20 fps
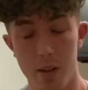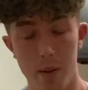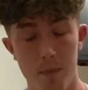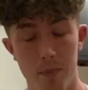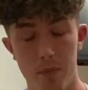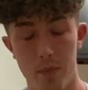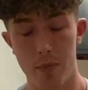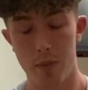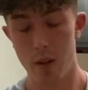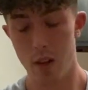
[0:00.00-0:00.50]

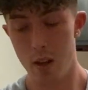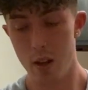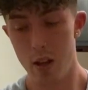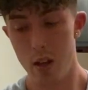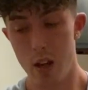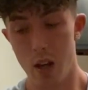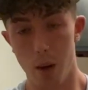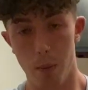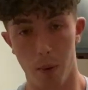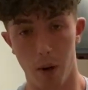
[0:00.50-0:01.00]

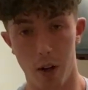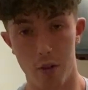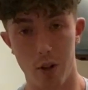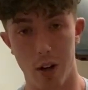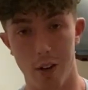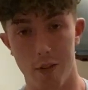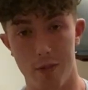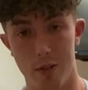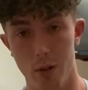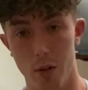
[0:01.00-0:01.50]
and we're going to try
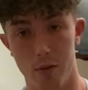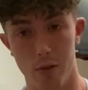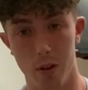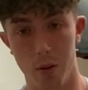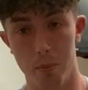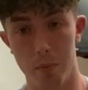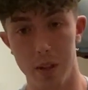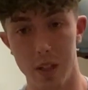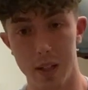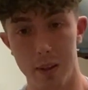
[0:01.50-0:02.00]
to feel for a
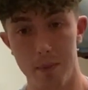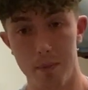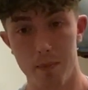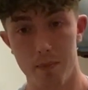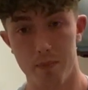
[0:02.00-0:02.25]
beat.